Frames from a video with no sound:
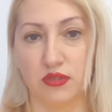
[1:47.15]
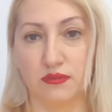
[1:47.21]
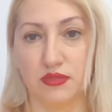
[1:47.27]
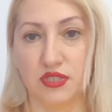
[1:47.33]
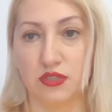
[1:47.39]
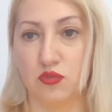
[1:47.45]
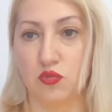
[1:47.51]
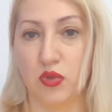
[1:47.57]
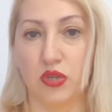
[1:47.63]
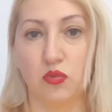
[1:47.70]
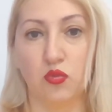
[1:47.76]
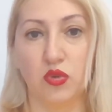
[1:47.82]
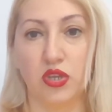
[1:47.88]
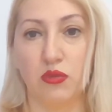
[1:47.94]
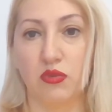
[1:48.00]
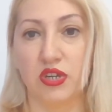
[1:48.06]
since when
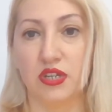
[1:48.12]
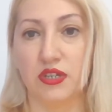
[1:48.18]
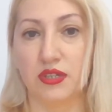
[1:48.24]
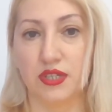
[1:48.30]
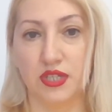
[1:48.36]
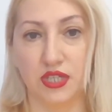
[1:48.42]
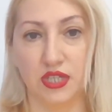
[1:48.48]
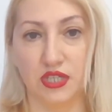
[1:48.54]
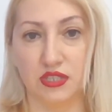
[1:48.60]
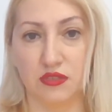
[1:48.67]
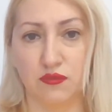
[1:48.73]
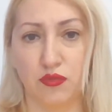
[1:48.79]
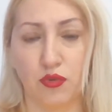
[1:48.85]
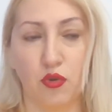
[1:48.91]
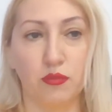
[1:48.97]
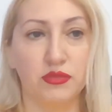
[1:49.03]
we were kids,
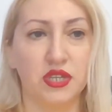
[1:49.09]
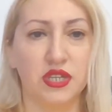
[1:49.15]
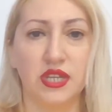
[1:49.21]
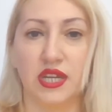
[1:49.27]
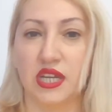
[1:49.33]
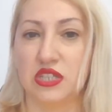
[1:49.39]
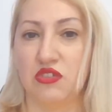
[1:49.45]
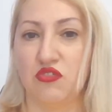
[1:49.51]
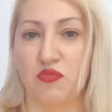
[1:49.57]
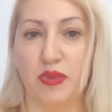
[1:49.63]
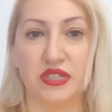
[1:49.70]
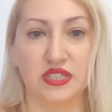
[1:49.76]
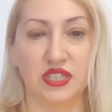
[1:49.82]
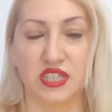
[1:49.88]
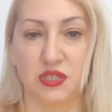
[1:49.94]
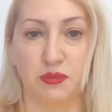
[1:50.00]
from the negative
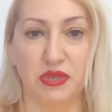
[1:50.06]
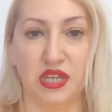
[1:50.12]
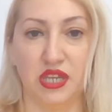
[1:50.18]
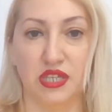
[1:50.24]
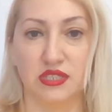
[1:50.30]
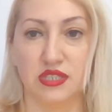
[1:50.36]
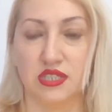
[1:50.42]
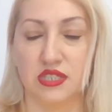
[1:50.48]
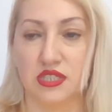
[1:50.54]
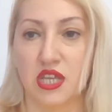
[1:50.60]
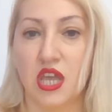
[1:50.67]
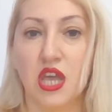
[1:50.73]
past experiences,